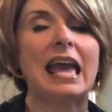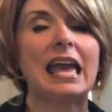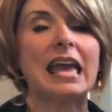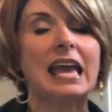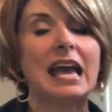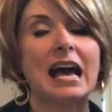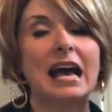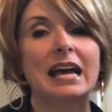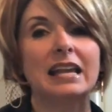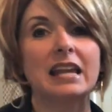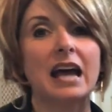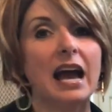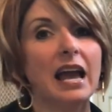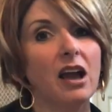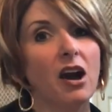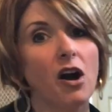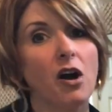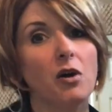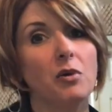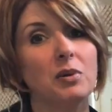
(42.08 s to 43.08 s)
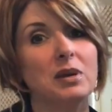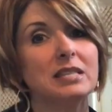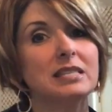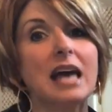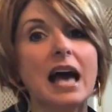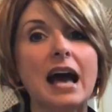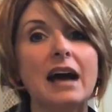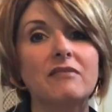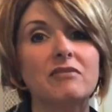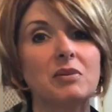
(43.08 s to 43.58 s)
And I always
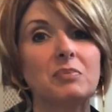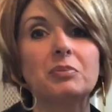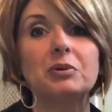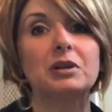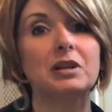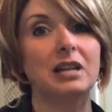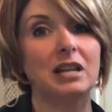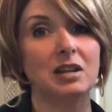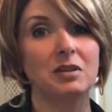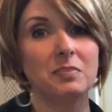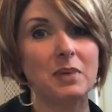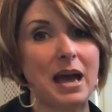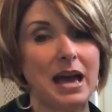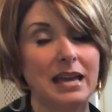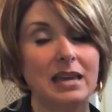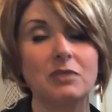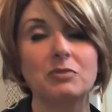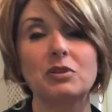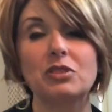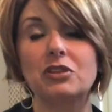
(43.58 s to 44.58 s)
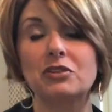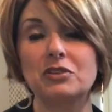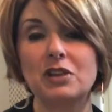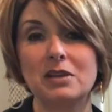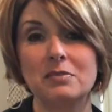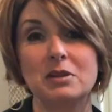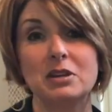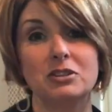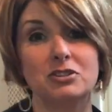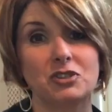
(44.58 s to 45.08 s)
have them put it in a baggie with their
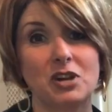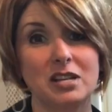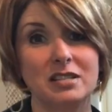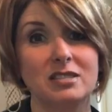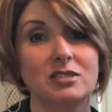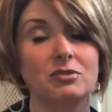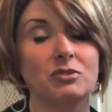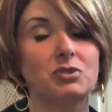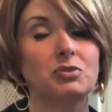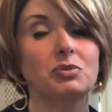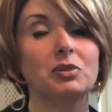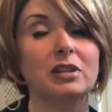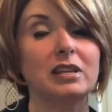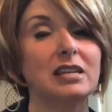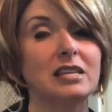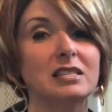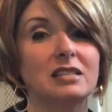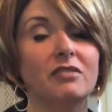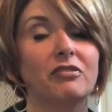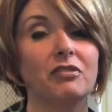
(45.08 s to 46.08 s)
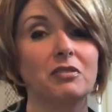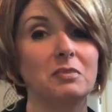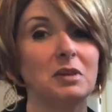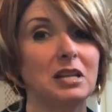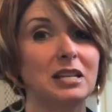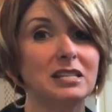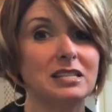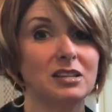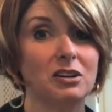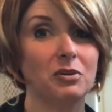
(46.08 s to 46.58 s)
name and address, so it's really easy for
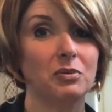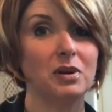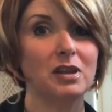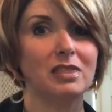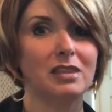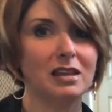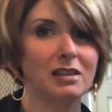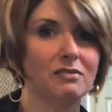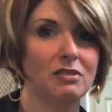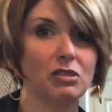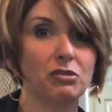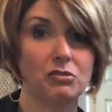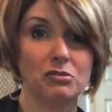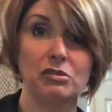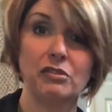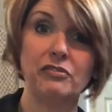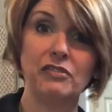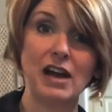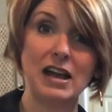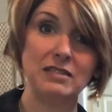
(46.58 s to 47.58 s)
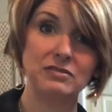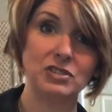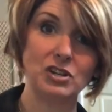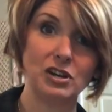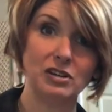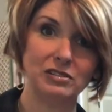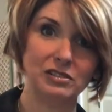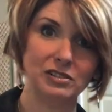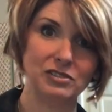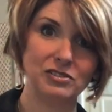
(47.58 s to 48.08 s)
me to deal with, and even throw the
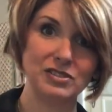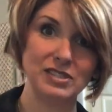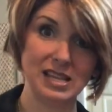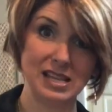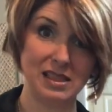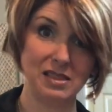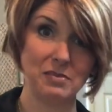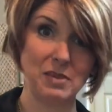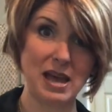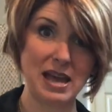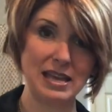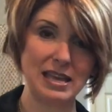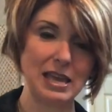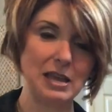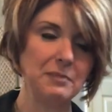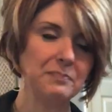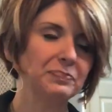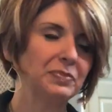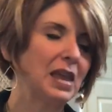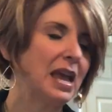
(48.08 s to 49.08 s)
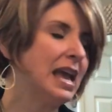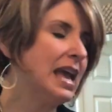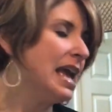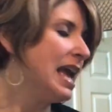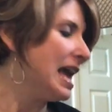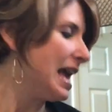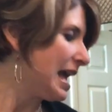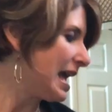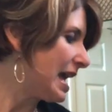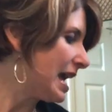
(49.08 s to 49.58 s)
$5 in the baggie.
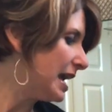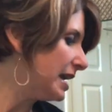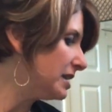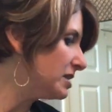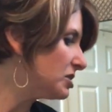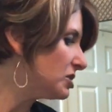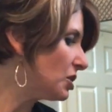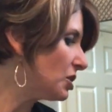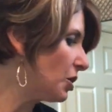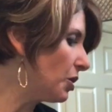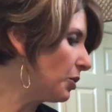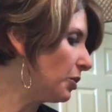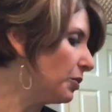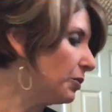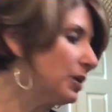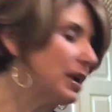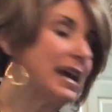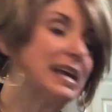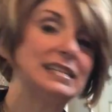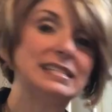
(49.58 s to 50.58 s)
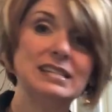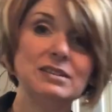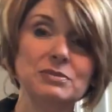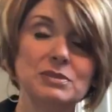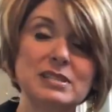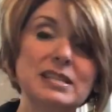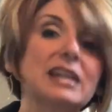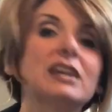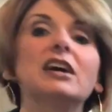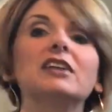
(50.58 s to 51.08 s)
And so what I did
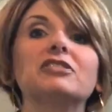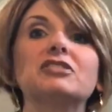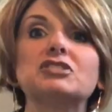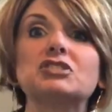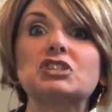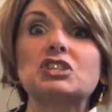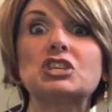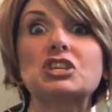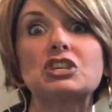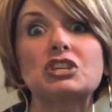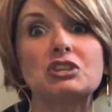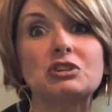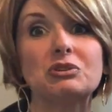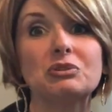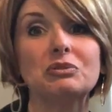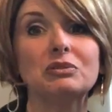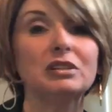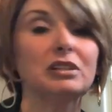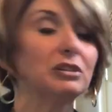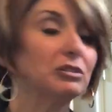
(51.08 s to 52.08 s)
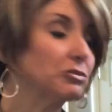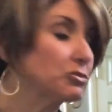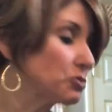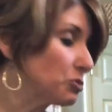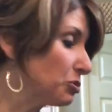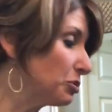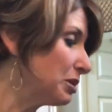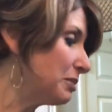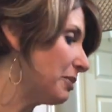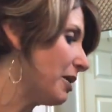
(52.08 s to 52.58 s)
was I got this cute little
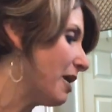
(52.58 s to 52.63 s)
jewelry